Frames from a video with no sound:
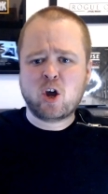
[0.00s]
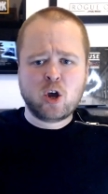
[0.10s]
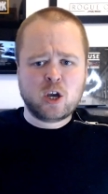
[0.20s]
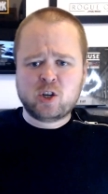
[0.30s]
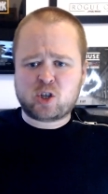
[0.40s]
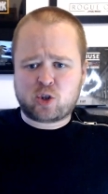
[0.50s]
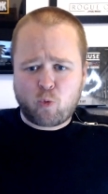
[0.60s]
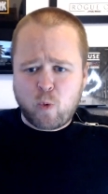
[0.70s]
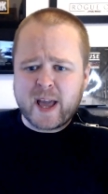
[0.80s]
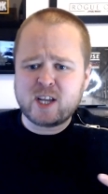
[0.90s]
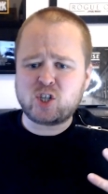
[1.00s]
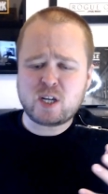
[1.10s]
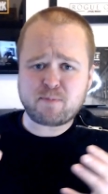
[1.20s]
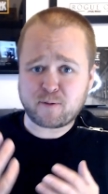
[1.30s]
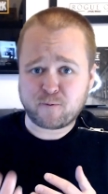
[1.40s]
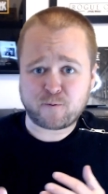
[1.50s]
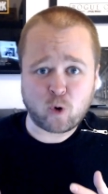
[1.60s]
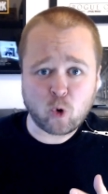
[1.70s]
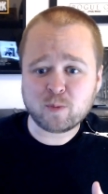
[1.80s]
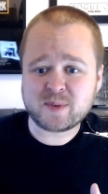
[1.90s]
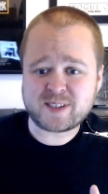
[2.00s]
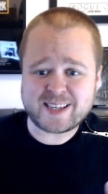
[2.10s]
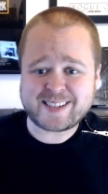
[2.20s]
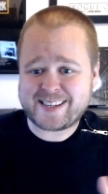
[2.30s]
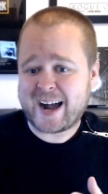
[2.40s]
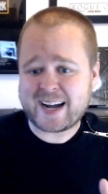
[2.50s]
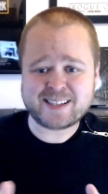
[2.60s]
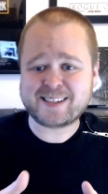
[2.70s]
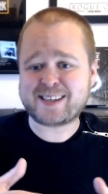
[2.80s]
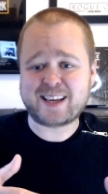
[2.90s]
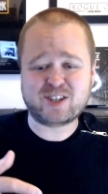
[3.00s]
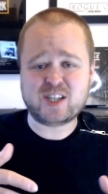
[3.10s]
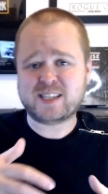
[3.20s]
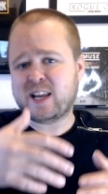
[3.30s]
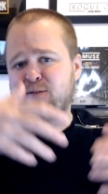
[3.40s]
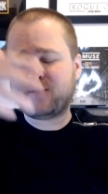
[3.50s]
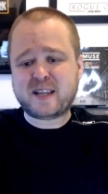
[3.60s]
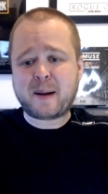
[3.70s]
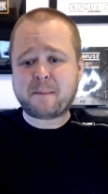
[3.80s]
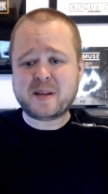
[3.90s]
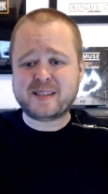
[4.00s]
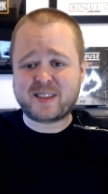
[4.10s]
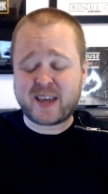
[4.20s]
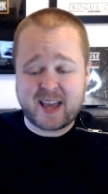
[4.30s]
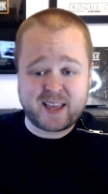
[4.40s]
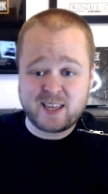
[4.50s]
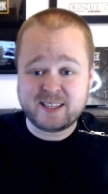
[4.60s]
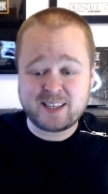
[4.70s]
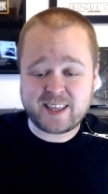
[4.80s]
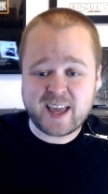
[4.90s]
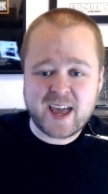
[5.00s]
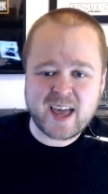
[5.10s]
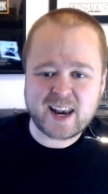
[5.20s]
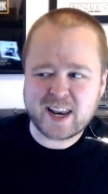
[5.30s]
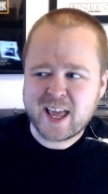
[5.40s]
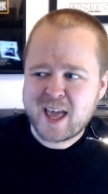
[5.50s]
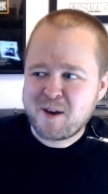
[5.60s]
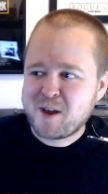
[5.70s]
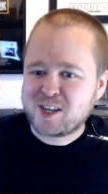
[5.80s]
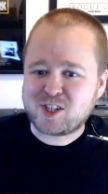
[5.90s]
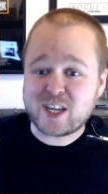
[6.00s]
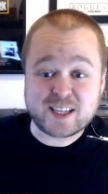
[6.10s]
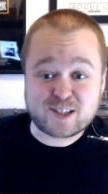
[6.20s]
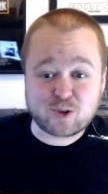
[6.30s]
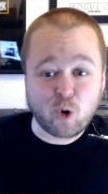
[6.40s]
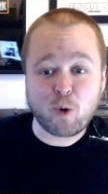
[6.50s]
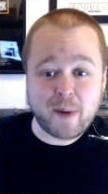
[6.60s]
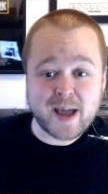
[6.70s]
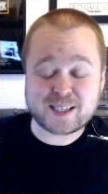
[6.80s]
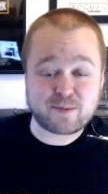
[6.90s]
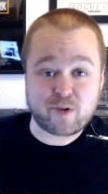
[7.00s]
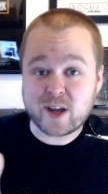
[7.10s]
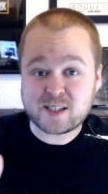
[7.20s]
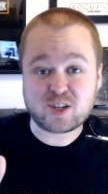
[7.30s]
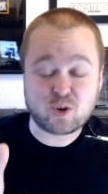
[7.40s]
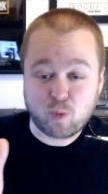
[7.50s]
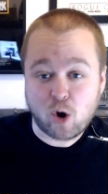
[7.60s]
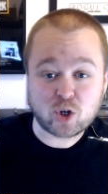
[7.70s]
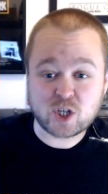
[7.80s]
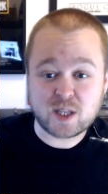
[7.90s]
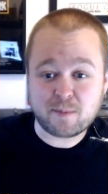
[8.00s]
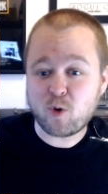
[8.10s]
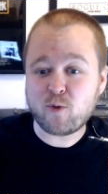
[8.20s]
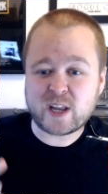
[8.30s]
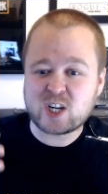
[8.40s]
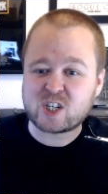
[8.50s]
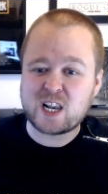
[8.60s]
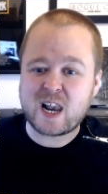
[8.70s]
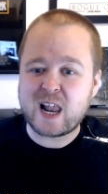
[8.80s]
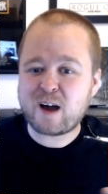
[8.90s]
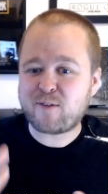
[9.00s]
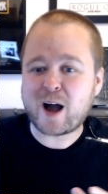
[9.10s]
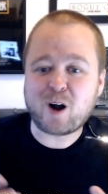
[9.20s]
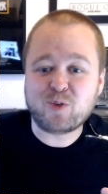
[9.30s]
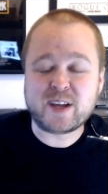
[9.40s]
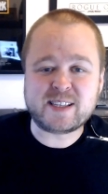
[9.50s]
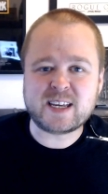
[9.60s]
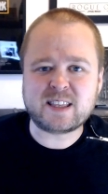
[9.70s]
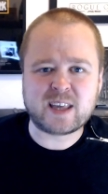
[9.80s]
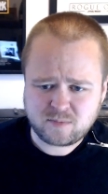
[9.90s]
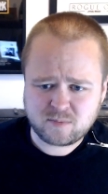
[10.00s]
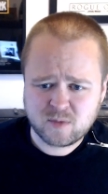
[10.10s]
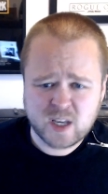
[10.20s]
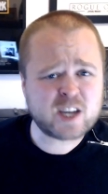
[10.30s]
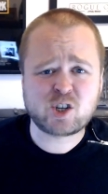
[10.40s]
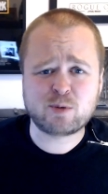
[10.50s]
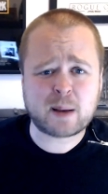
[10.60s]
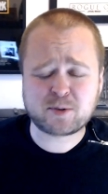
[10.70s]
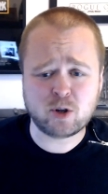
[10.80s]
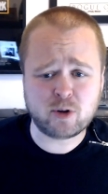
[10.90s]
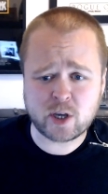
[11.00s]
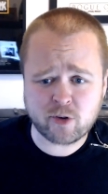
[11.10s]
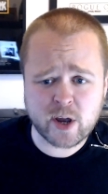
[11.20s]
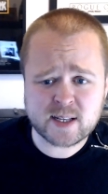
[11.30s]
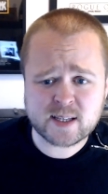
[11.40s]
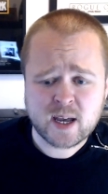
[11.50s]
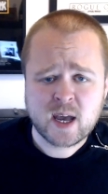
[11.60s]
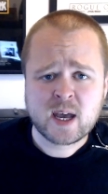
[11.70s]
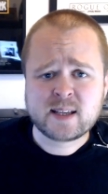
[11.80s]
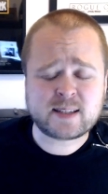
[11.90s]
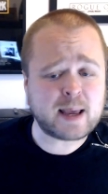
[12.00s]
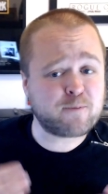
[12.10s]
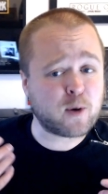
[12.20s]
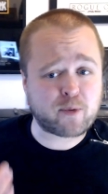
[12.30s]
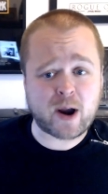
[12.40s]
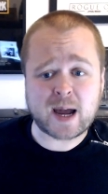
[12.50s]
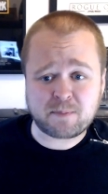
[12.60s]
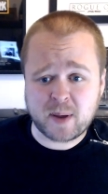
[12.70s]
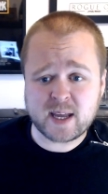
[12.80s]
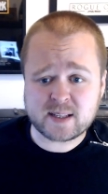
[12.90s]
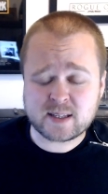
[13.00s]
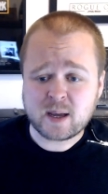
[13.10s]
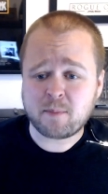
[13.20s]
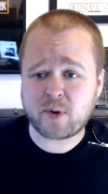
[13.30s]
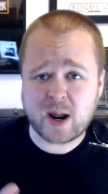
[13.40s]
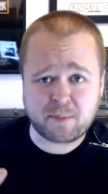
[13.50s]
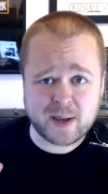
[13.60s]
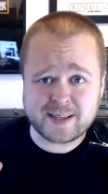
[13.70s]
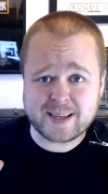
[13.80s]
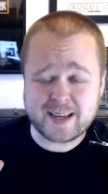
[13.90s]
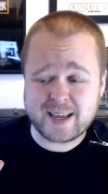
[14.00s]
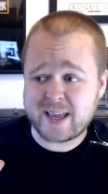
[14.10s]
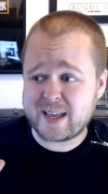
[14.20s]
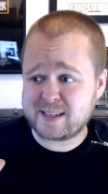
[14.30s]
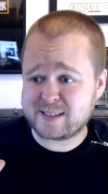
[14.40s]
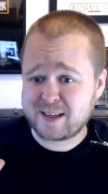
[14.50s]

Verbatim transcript: just the way she performs this dance and she's lifted up into the into the air and she is so mesmerizing to watch in the movie and I just love how they did that. Yeah, she was absolutely great. Same for Brad Pitt. Brad Pitt is